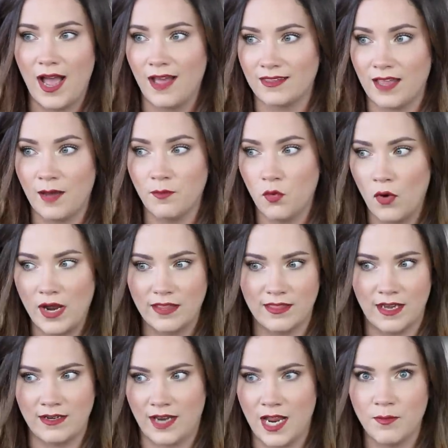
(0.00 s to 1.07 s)
at that point,
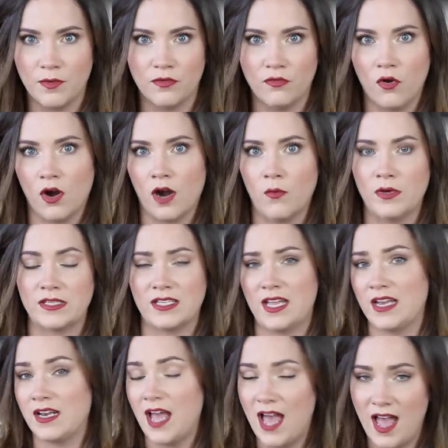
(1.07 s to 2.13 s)
that night before, was
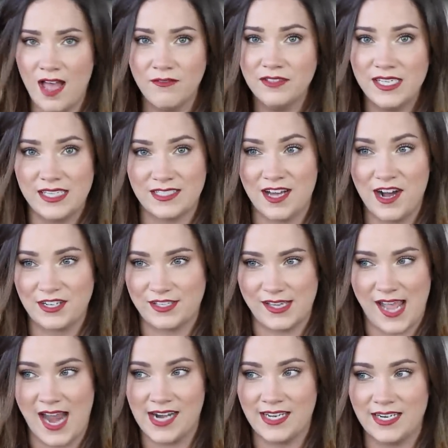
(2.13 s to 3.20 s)
heavily
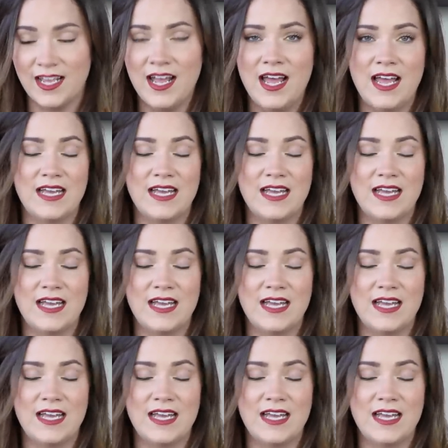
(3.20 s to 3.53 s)
intoxicated,